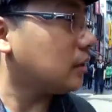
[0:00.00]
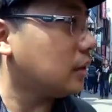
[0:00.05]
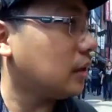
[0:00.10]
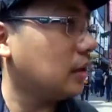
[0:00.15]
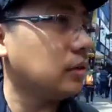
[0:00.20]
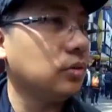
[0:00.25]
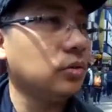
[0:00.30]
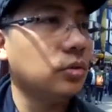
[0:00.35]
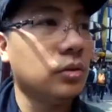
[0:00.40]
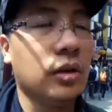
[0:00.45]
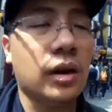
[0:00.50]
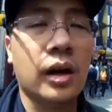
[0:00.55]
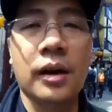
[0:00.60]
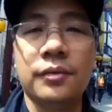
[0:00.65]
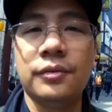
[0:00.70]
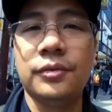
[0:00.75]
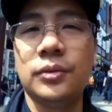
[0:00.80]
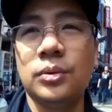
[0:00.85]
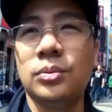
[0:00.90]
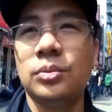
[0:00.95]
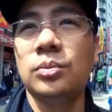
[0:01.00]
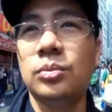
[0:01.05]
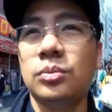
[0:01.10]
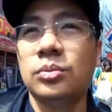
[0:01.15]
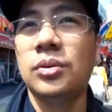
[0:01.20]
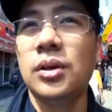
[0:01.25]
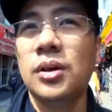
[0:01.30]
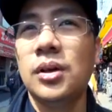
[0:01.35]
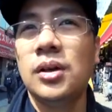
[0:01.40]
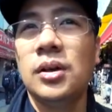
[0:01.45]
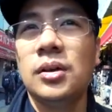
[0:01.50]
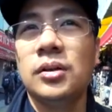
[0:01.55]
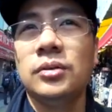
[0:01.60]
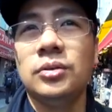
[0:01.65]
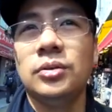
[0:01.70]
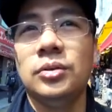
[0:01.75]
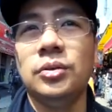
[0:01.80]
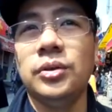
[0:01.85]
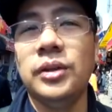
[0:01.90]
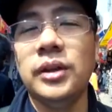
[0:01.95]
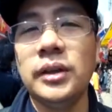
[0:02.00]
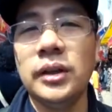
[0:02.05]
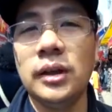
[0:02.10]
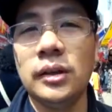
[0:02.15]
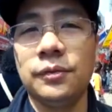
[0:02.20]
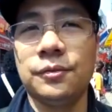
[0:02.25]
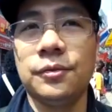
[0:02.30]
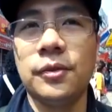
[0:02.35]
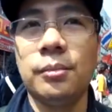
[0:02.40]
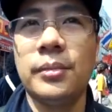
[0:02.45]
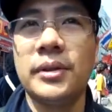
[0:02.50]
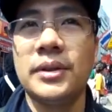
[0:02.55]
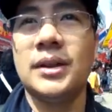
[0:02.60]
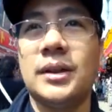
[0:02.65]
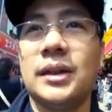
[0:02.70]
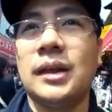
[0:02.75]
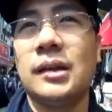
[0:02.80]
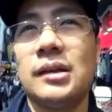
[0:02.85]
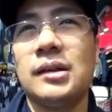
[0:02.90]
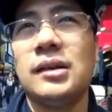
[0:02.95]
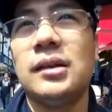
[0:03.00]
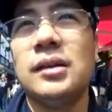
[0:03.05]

and you have to eat it from a stick.